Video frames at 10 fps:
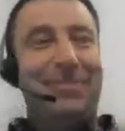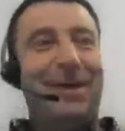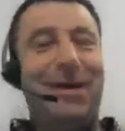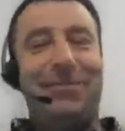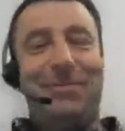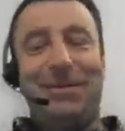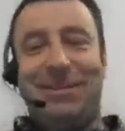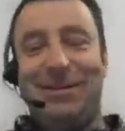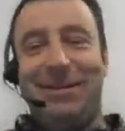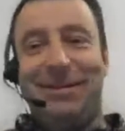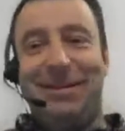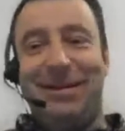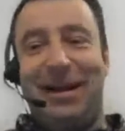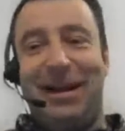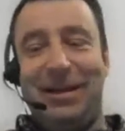My wife is in
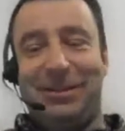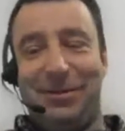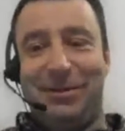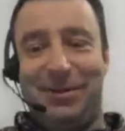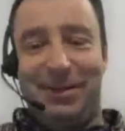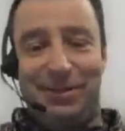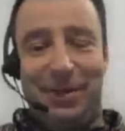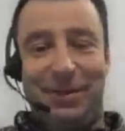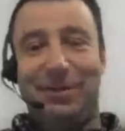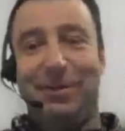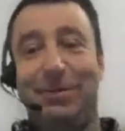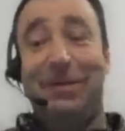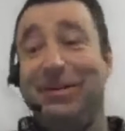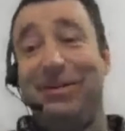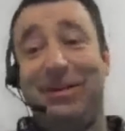a lesson as well,
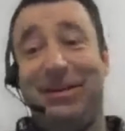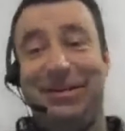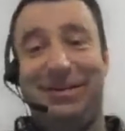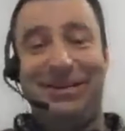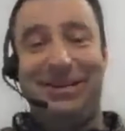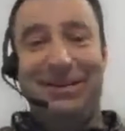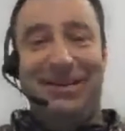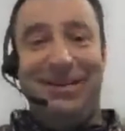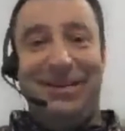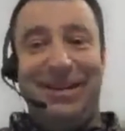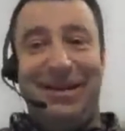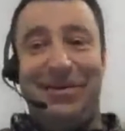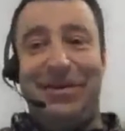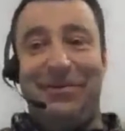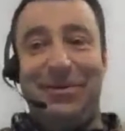so I don't
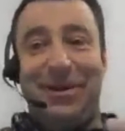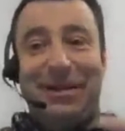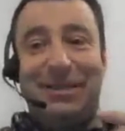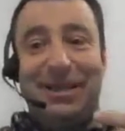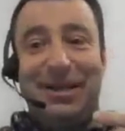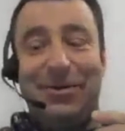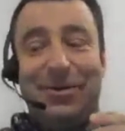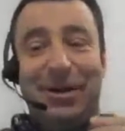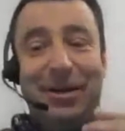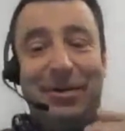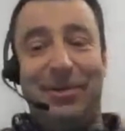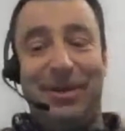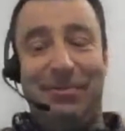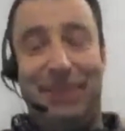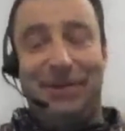know if you can see or hear
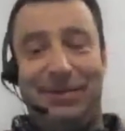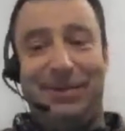me, but